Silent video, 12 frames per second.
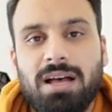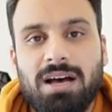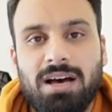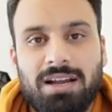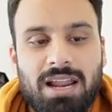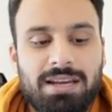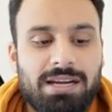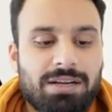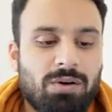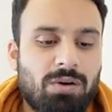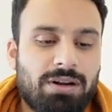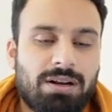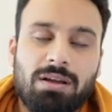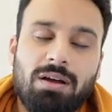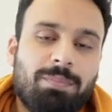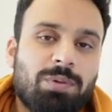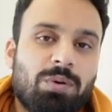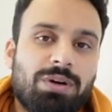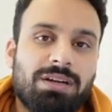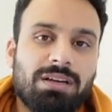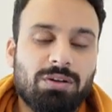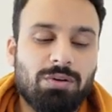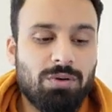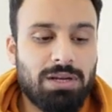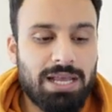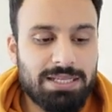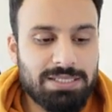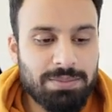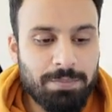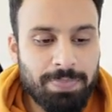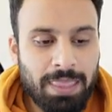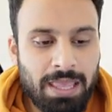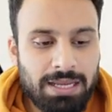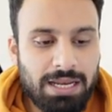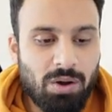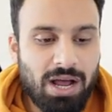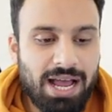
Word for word: uh, run it or upload it in Google app. Now,